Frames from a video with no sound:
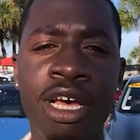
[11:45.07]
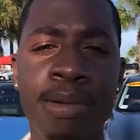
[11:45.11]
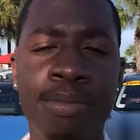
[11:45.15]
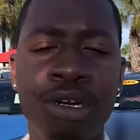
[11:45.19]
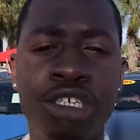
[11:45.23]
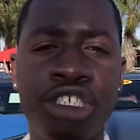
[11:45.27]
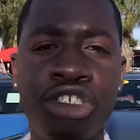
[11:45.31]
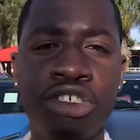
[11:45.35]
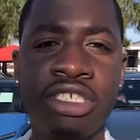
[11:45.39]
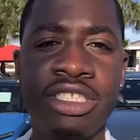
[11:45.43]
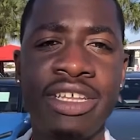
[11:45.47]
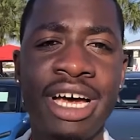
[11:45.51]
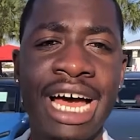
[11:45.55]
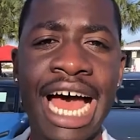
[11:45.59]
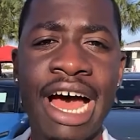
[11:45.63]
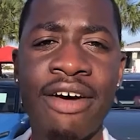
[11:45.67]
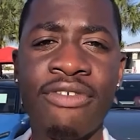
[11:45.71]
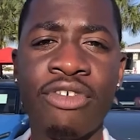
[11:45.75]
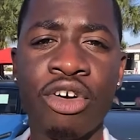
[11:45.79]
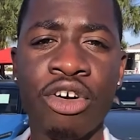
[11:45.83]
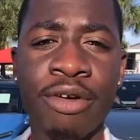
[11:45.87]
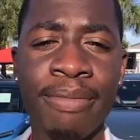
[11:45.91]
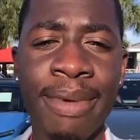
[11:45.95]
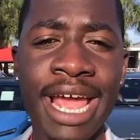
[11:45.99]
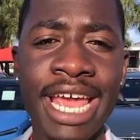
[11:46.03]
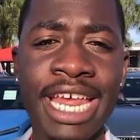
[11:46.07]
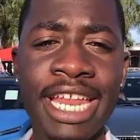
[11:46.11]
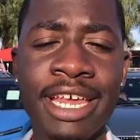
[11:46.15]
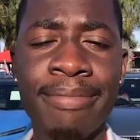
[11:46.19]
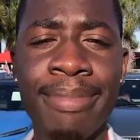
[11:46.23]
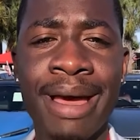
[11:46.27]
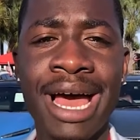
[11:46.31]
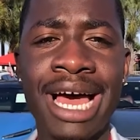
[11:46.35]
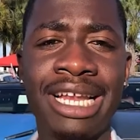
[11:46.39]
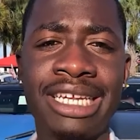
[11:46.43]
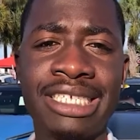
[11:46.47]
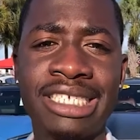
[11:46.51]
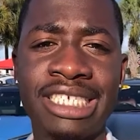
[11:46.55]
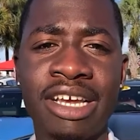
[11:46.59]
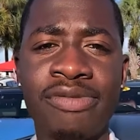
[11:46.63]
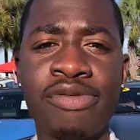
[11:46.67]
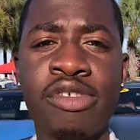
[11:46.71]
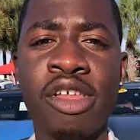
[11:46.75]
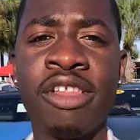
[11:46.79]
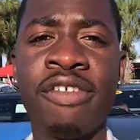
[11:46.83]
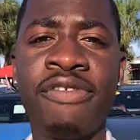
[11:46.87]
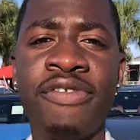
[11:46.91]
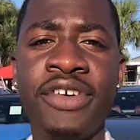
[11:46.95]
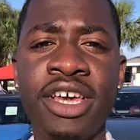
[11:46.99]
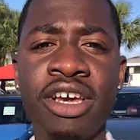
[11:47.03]
but you still have a remaining balance left
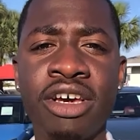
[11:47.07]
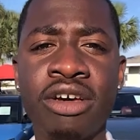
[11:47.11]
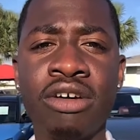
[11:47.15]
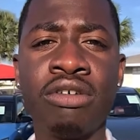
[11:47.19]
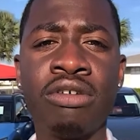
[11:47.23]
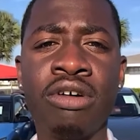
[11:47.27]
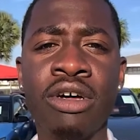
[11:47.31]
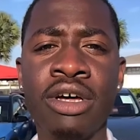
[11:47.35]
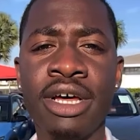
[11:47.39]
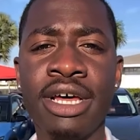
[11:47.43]
on the vehicle.